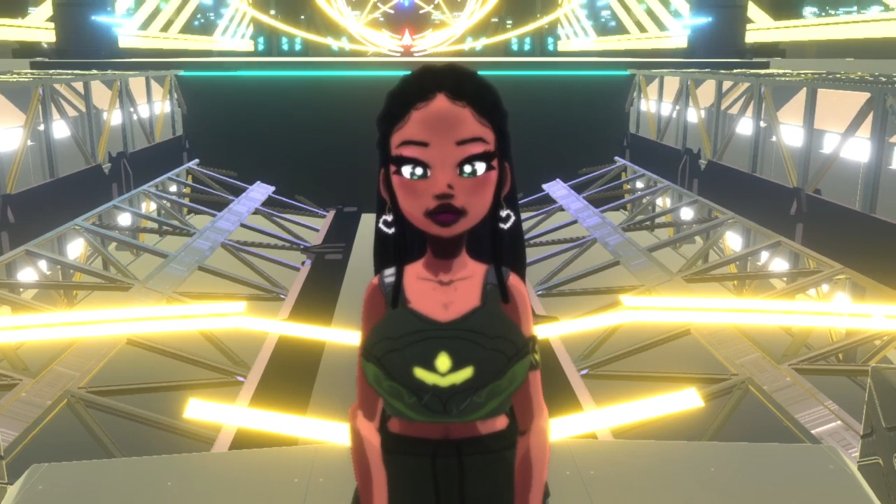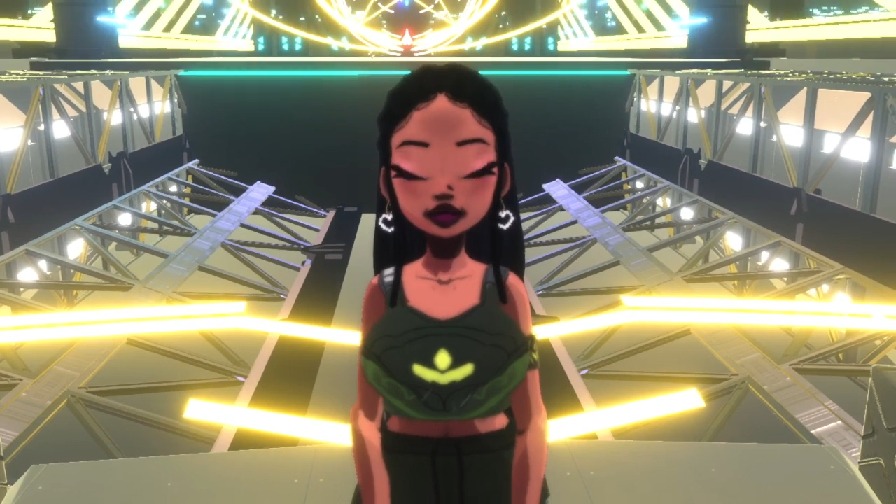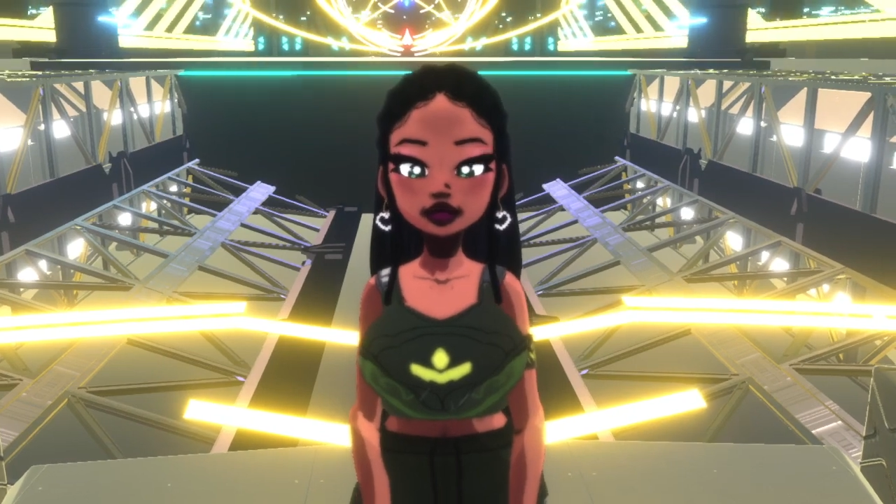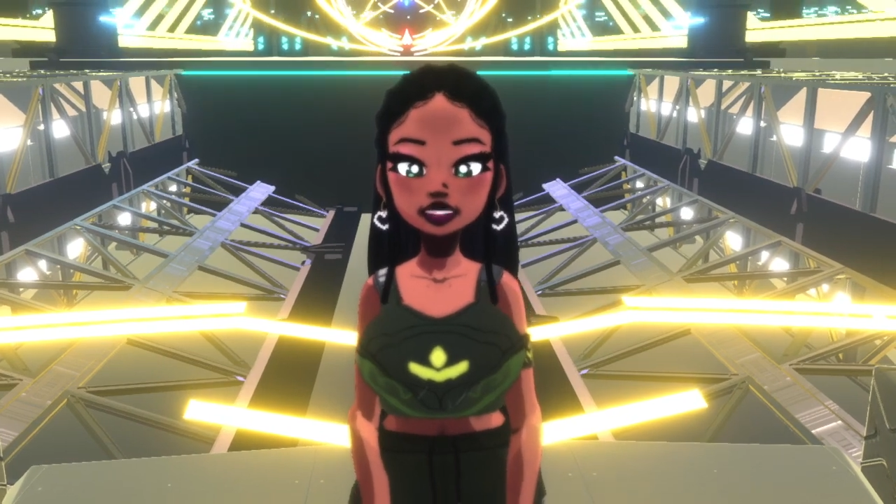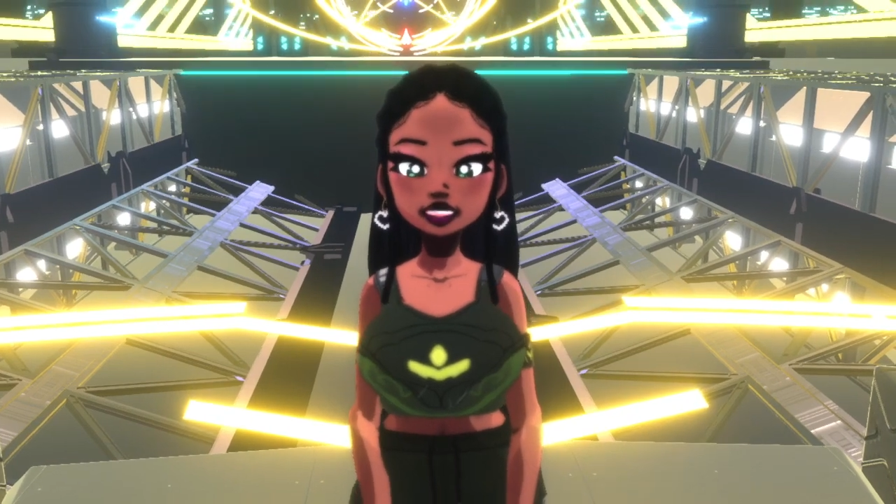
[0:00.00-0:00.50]

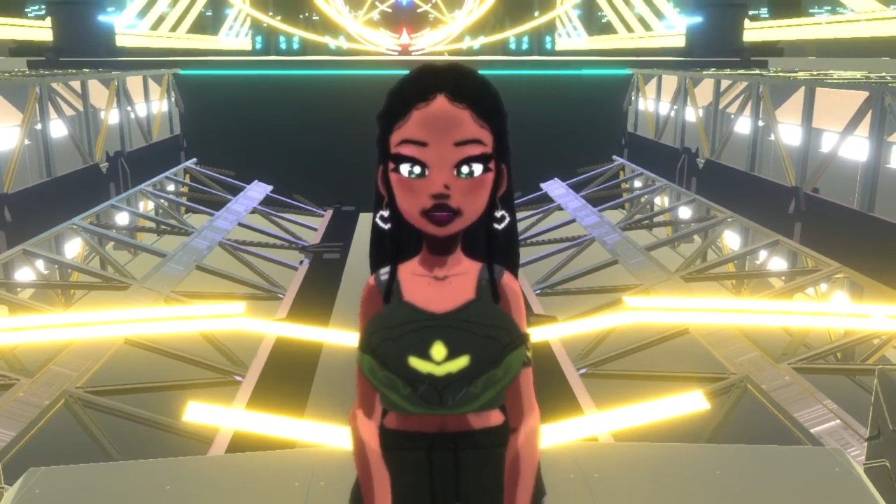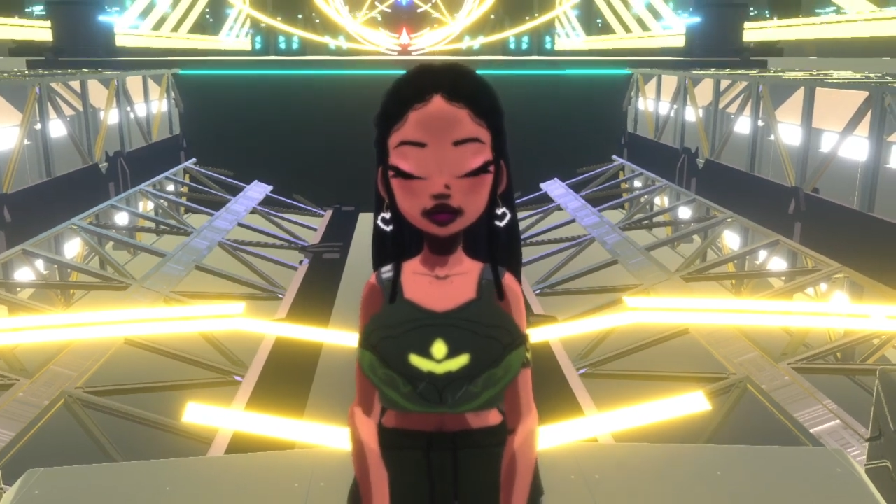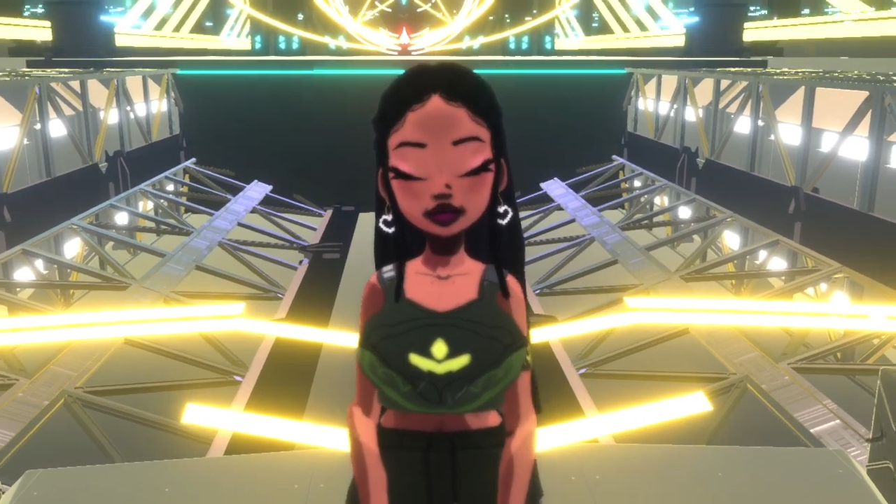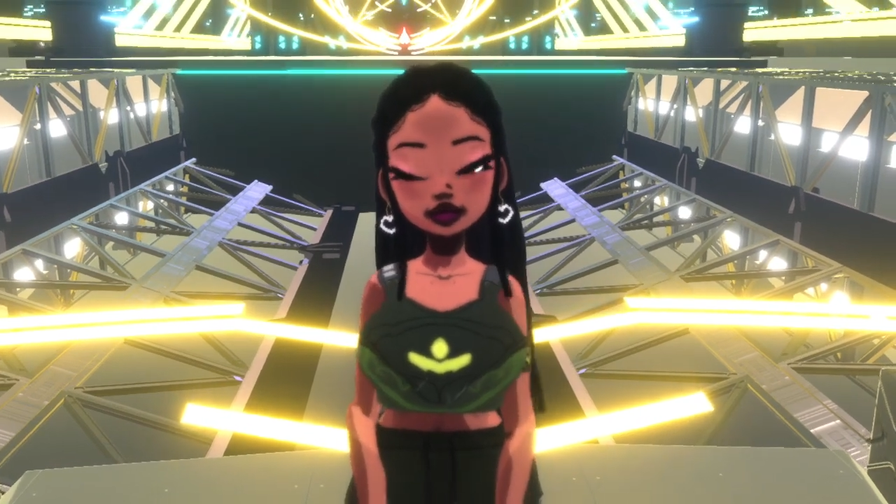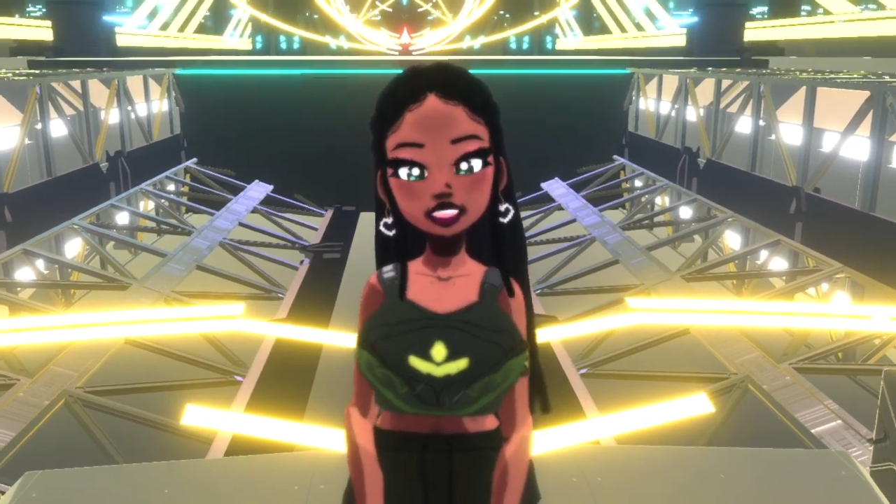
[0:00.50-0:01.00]
So
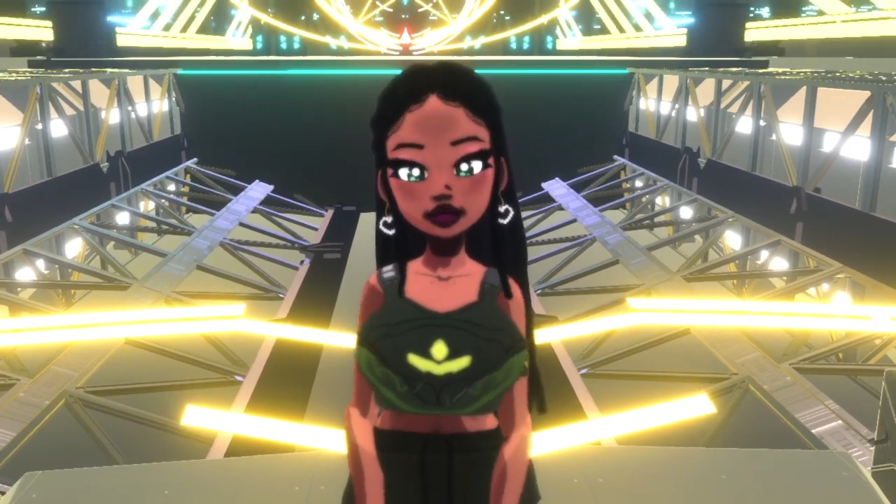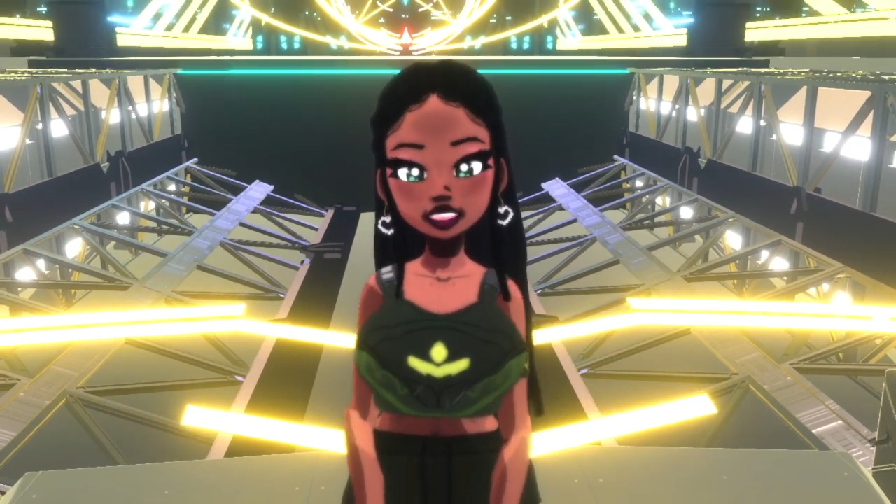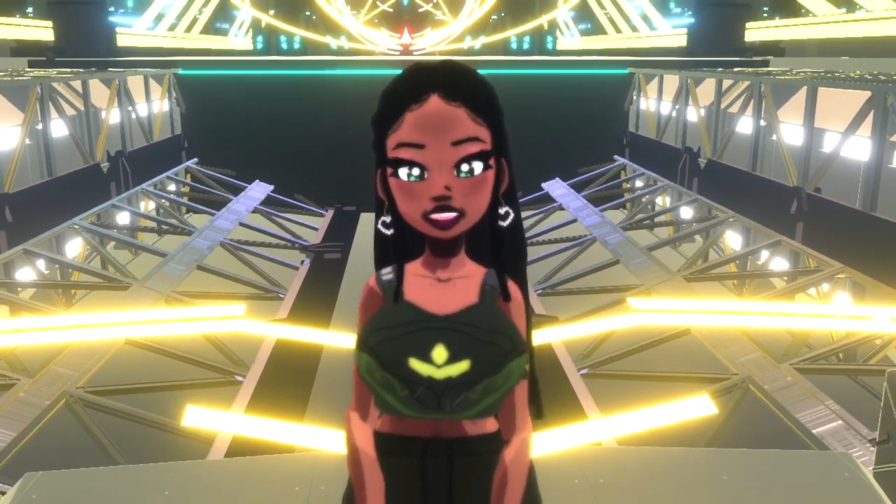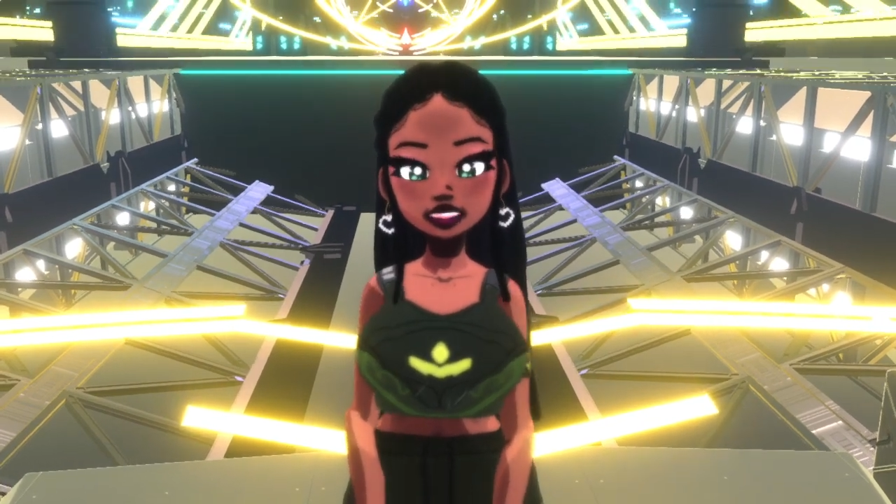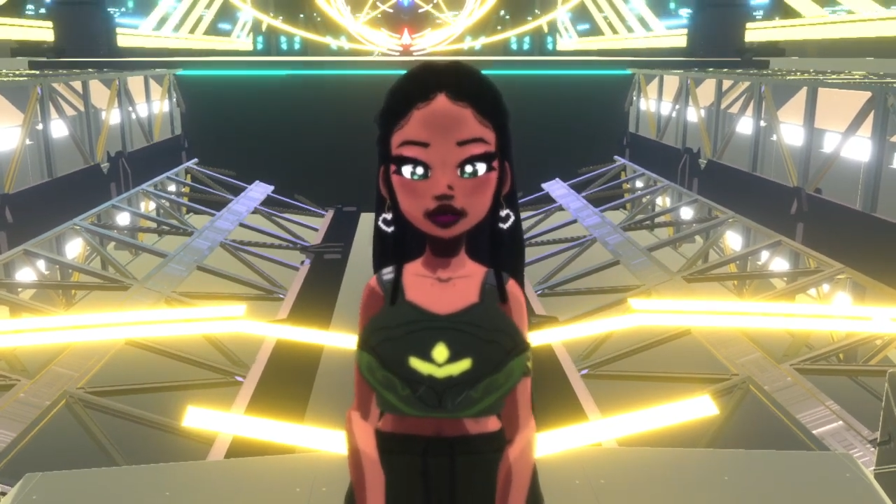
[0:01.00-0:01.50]
that's what I have